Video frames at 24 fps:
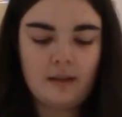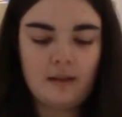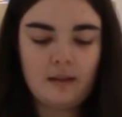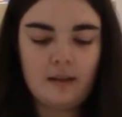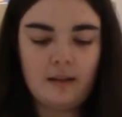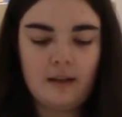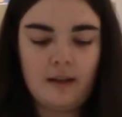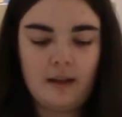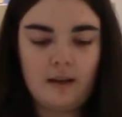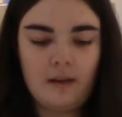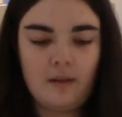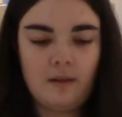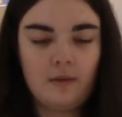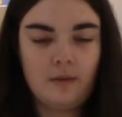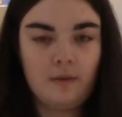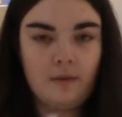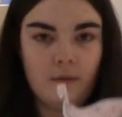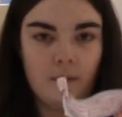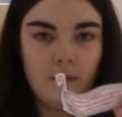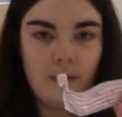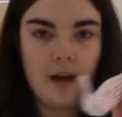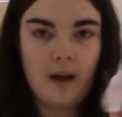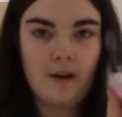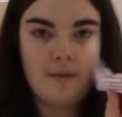now
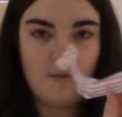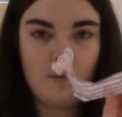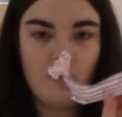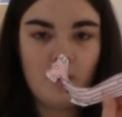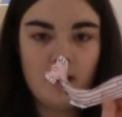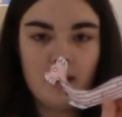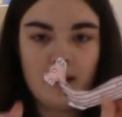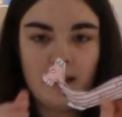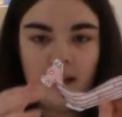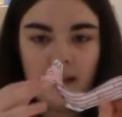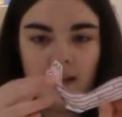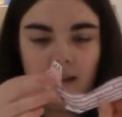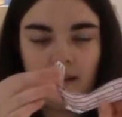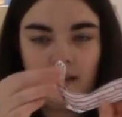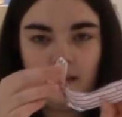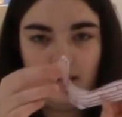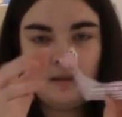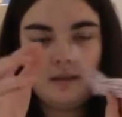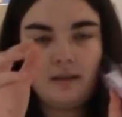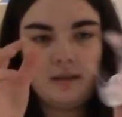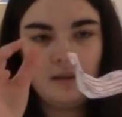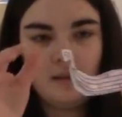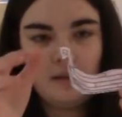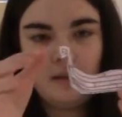we have one head
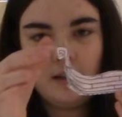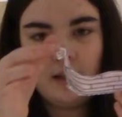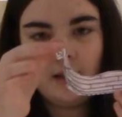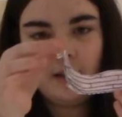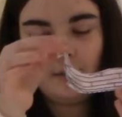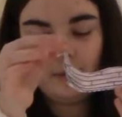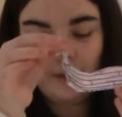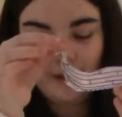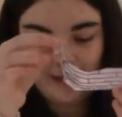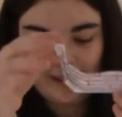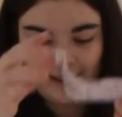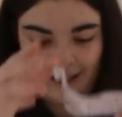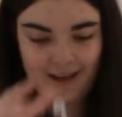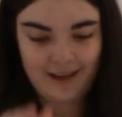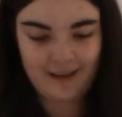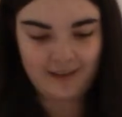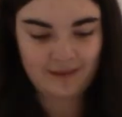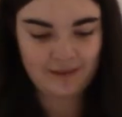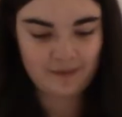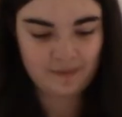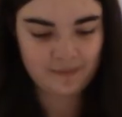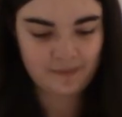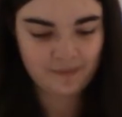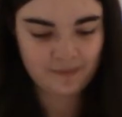and one tail.
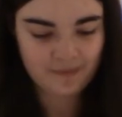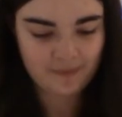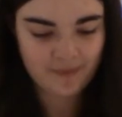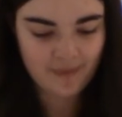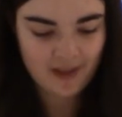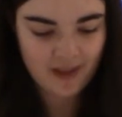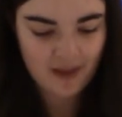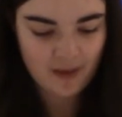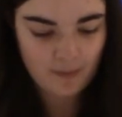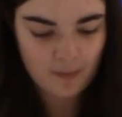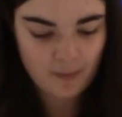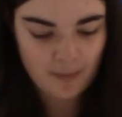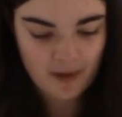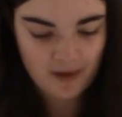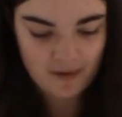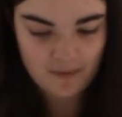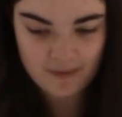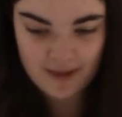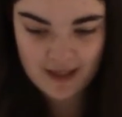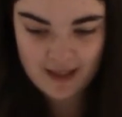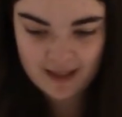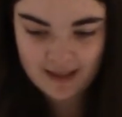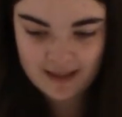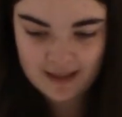
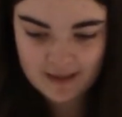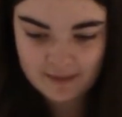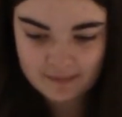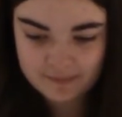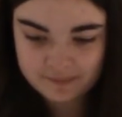Perfect.